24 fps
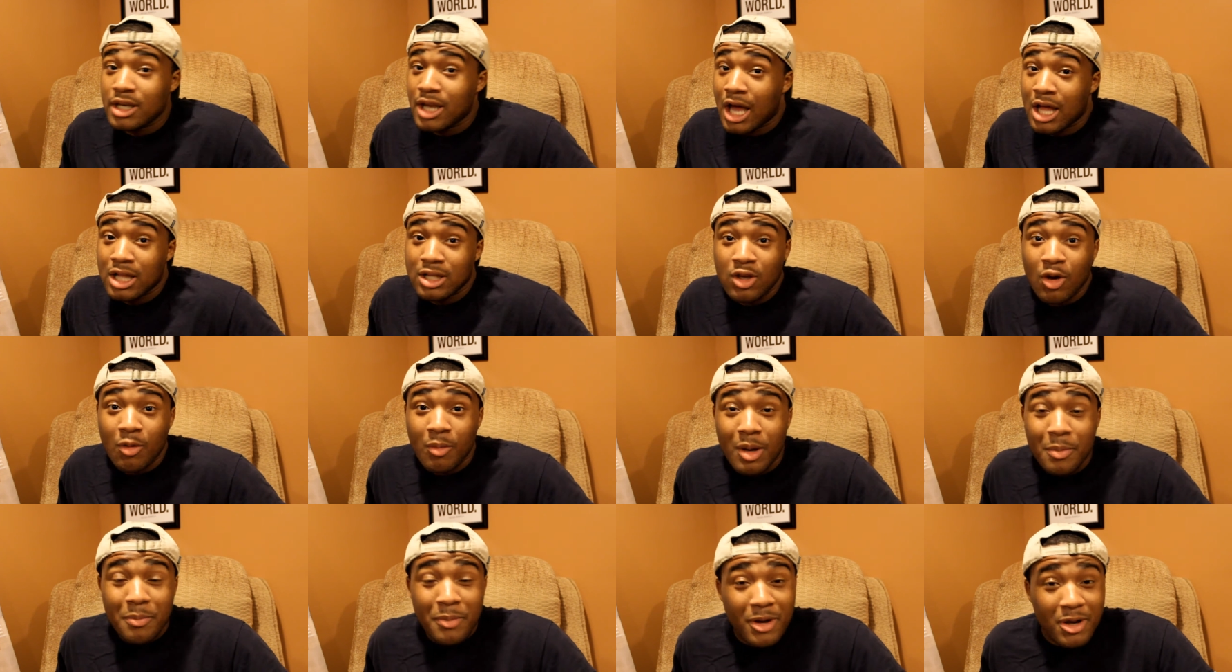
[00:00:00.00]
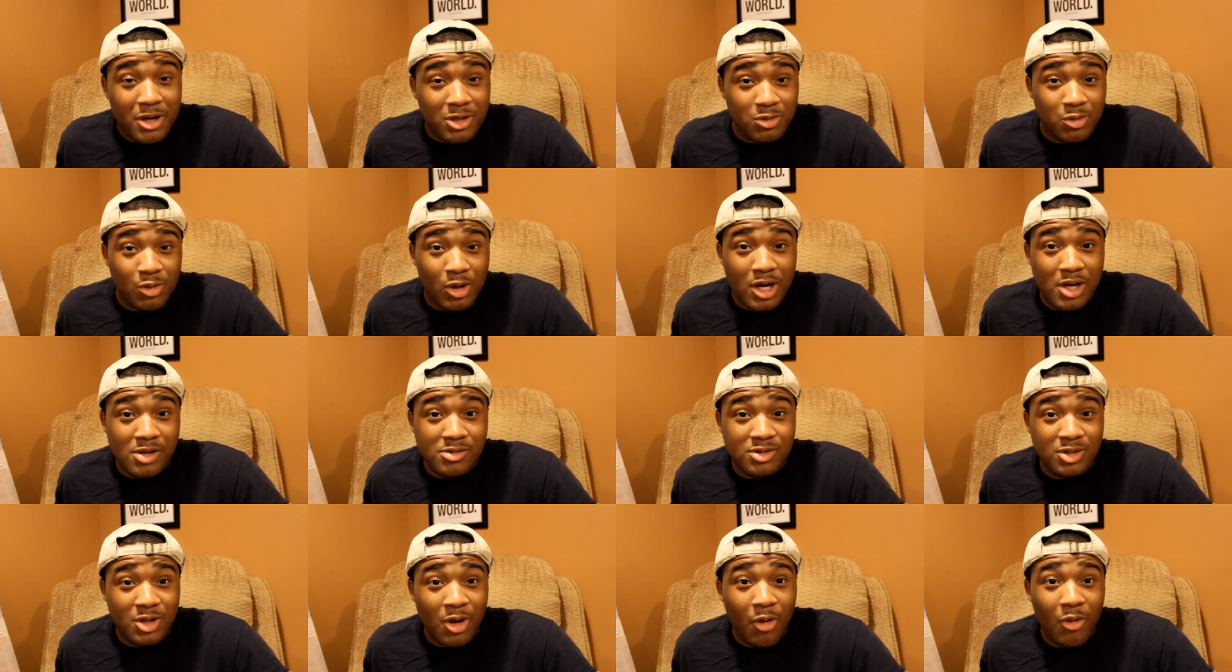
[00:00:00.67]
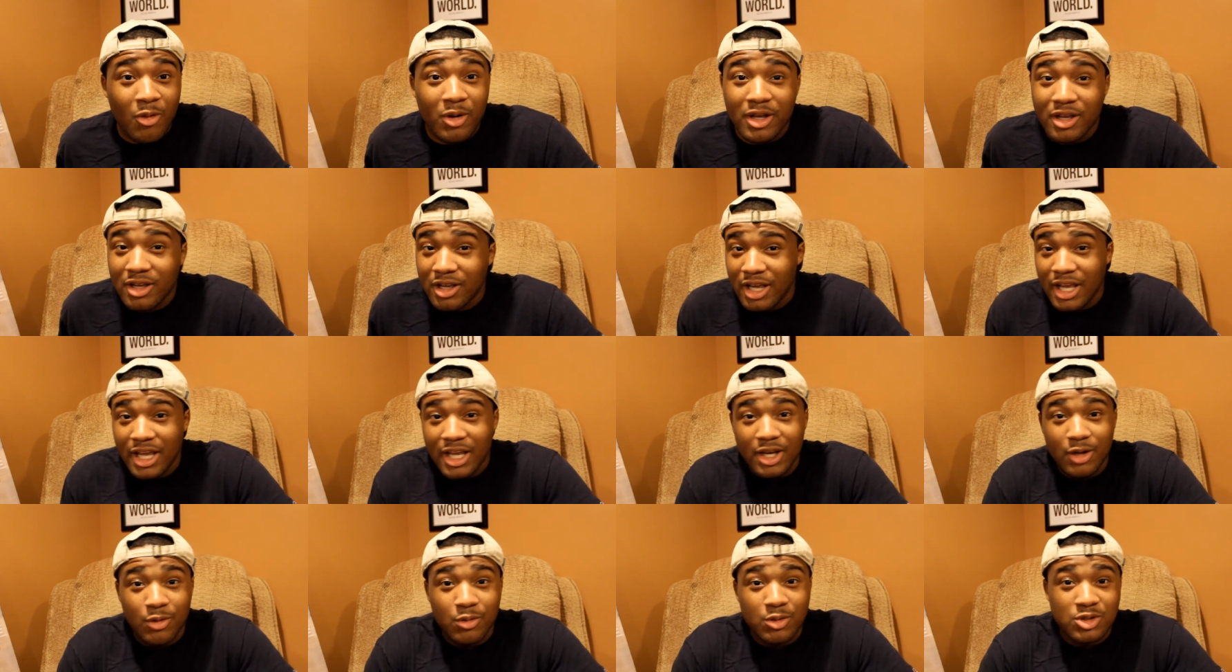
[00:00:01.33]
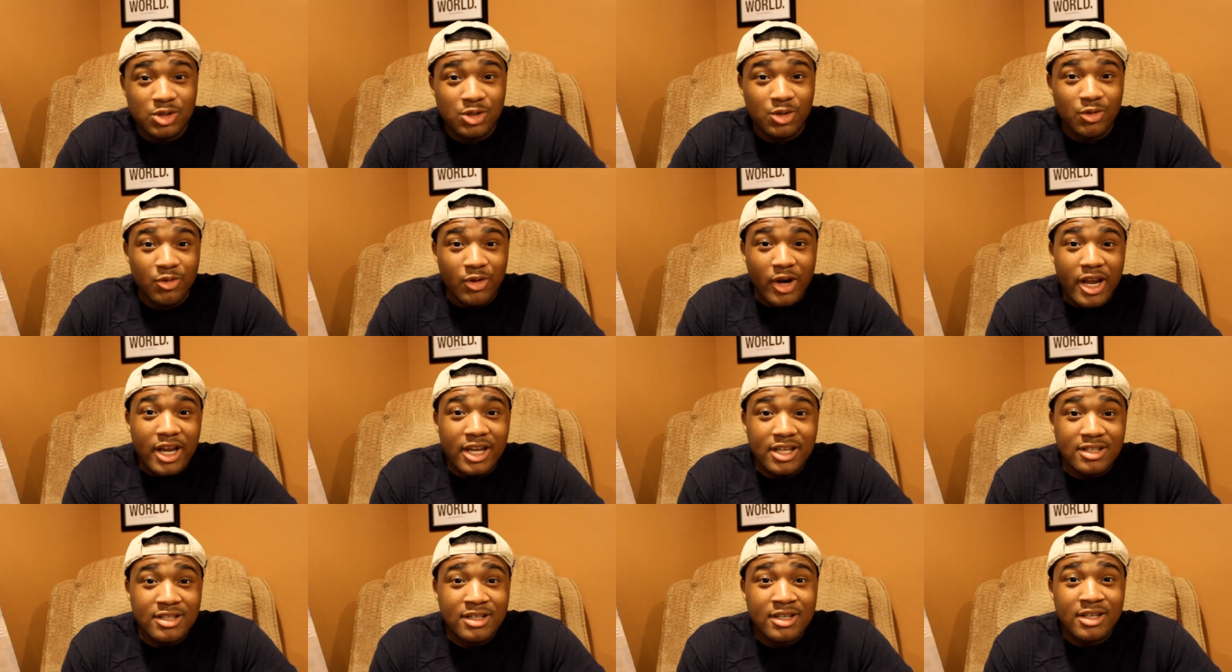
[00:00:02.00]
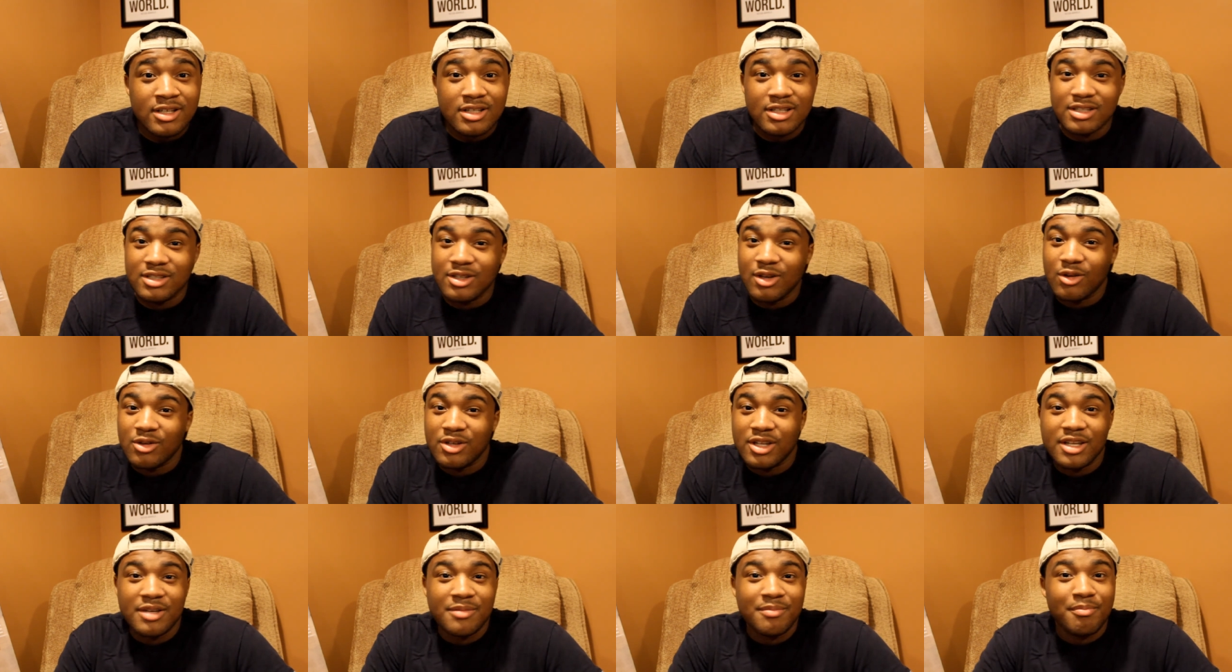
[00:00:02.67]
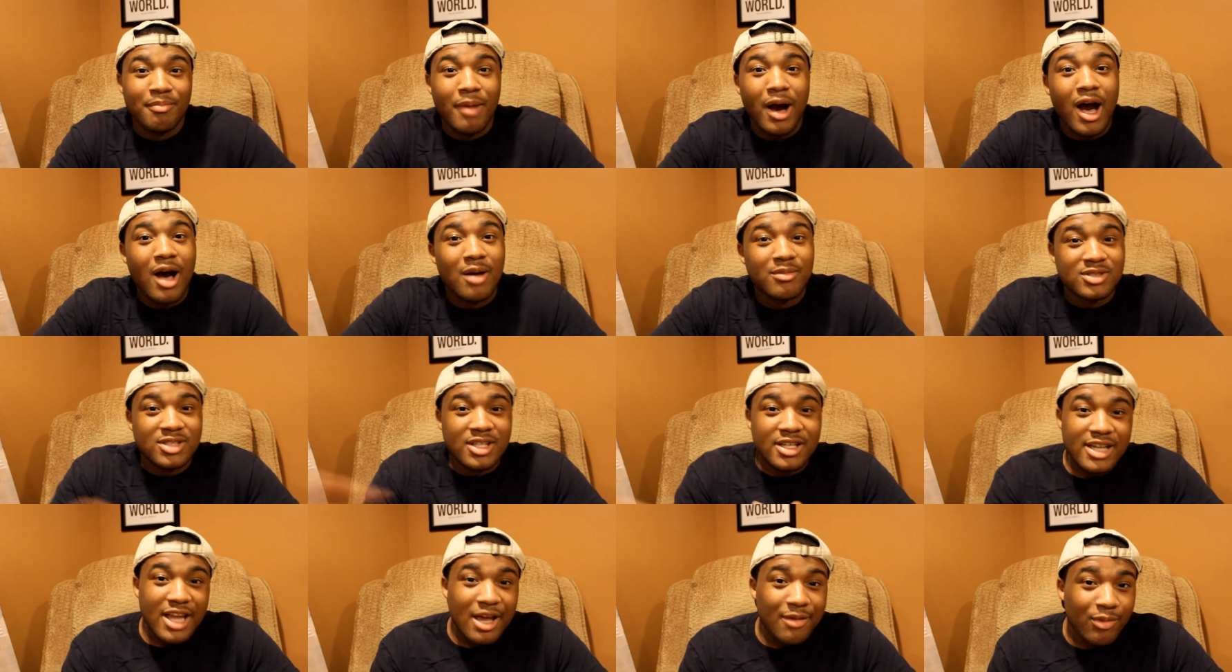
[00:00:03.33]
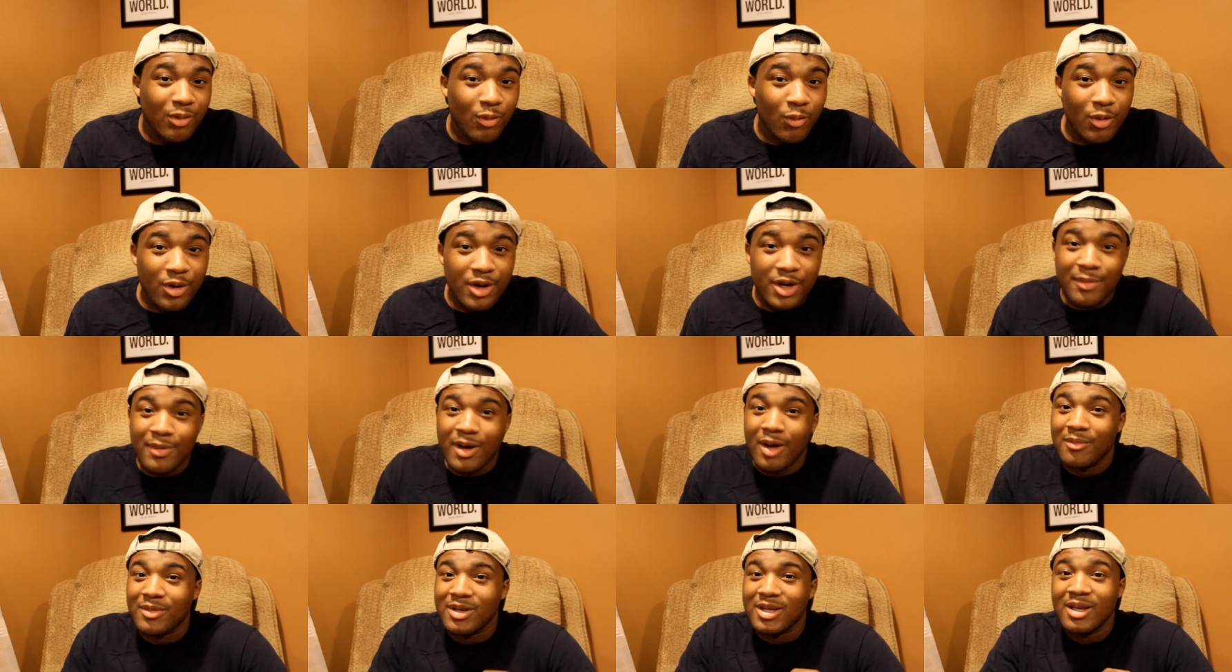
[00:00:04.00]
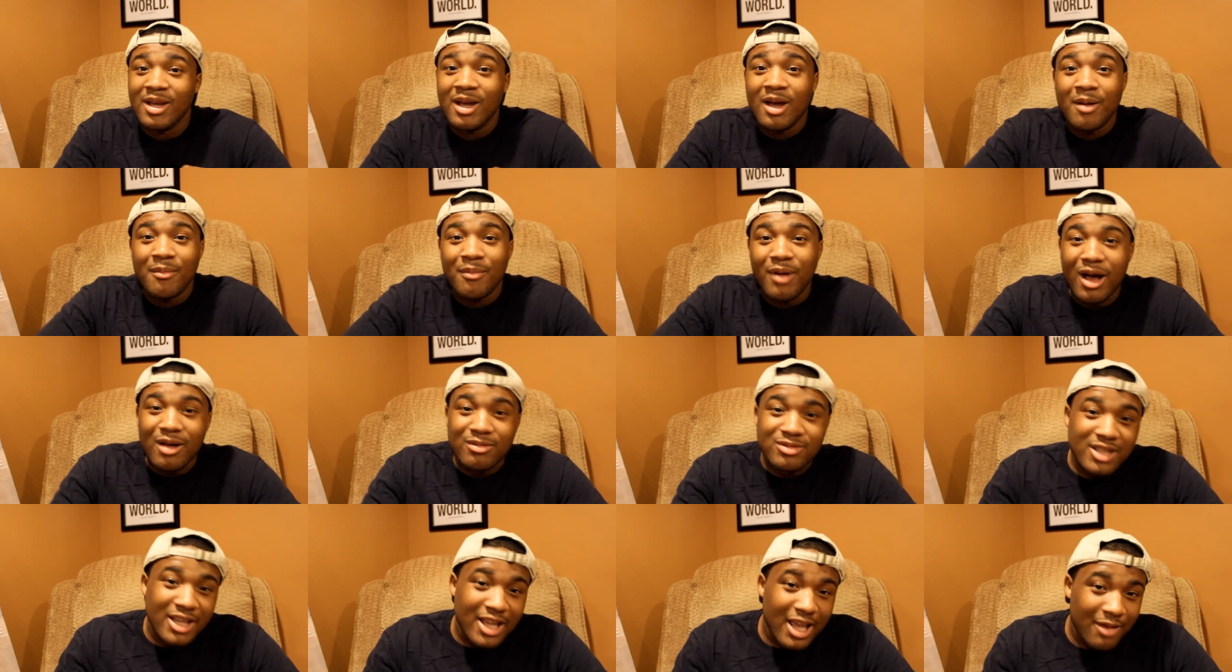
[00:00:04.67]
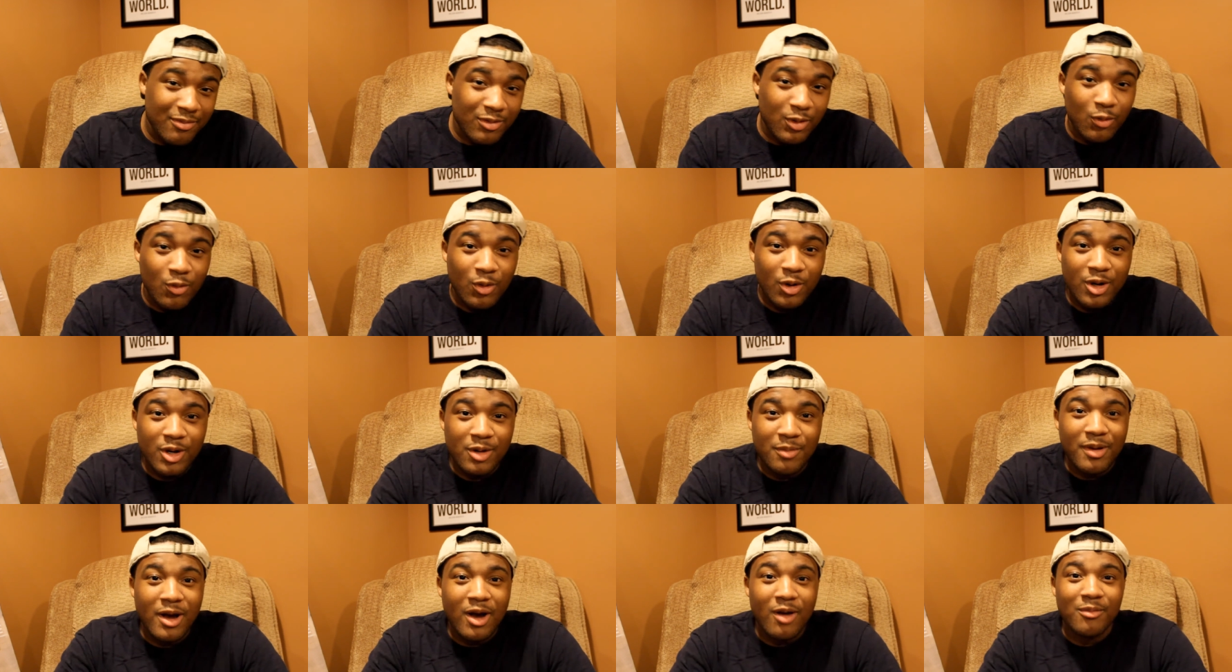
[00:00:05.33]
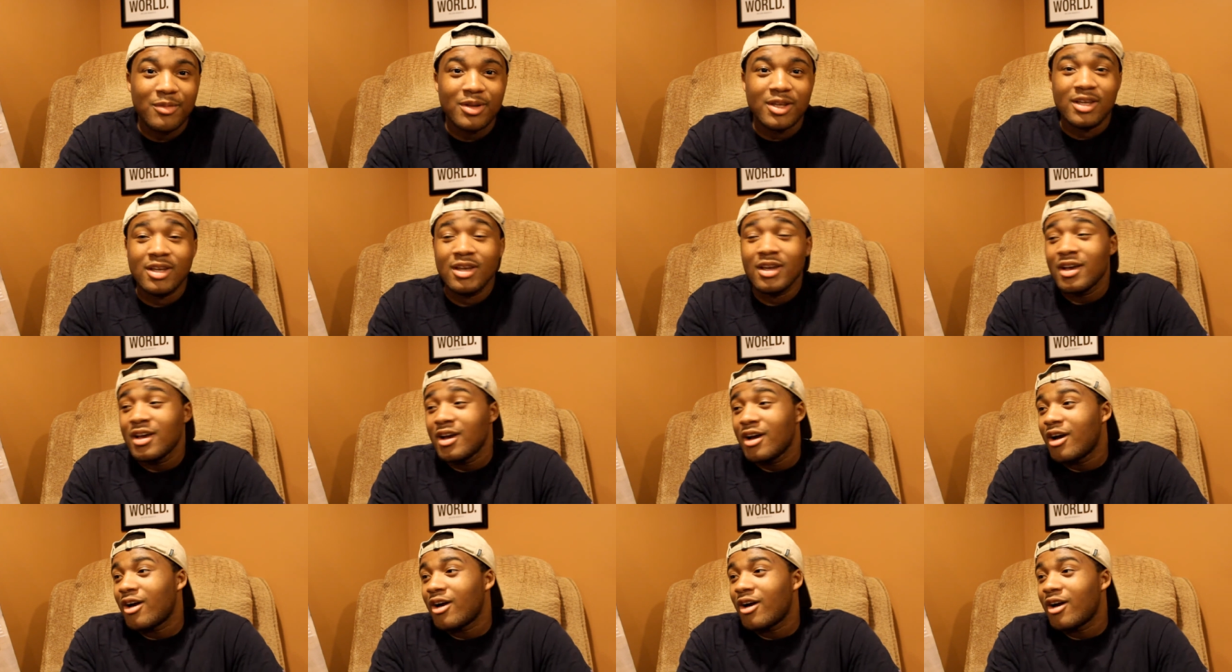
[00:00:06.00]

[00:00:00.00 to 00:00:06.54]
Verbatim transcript: not tell my parents where I was going. And it was great. You know, didn't moms didn't have to worry about me, pops didn't have to worry about me.